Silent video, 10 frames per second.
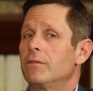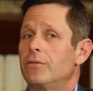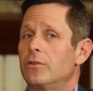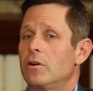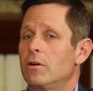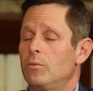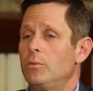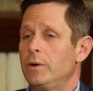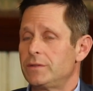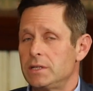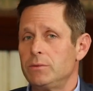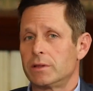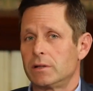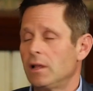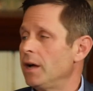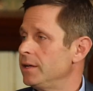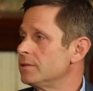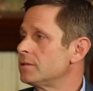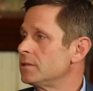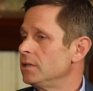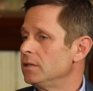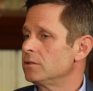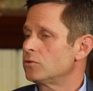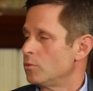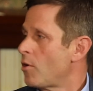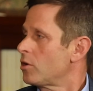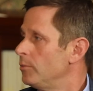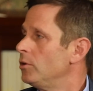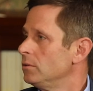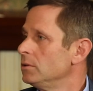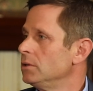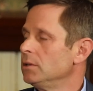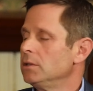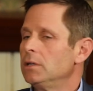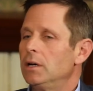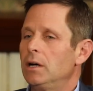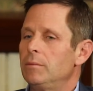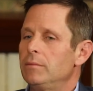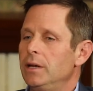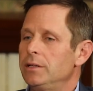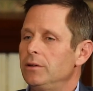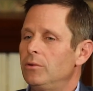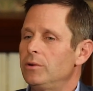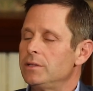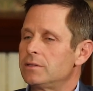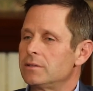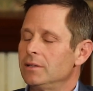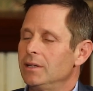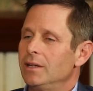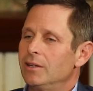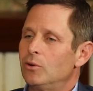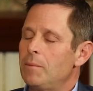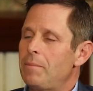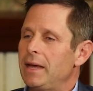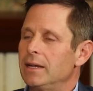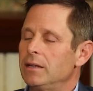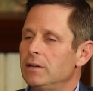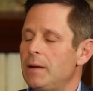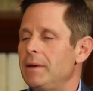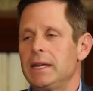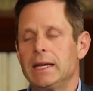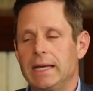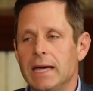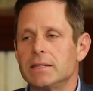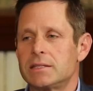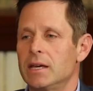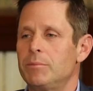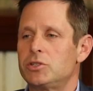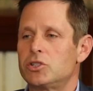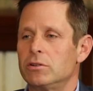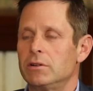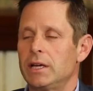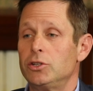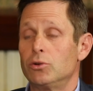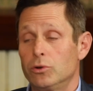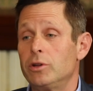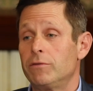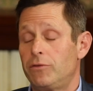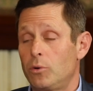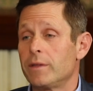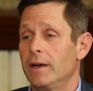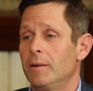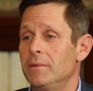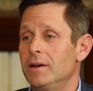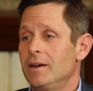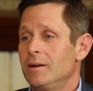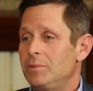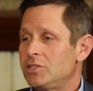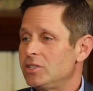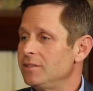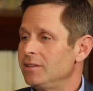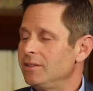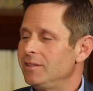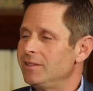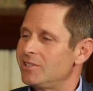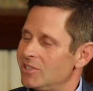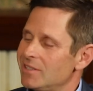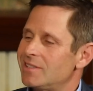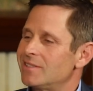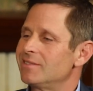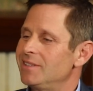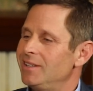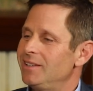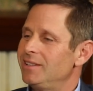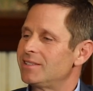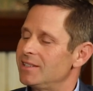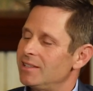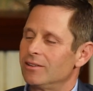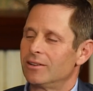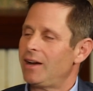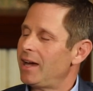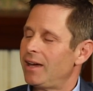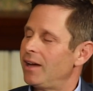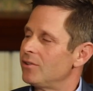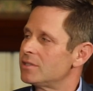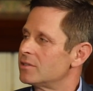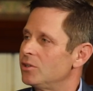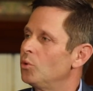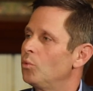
for our, what we've seen with clients, is remarkable. Yeah. Um, and you always you don't want to bet You're not betting against them, but you're and you're rooting for them. But you you just you, you sit there and go, how's this going to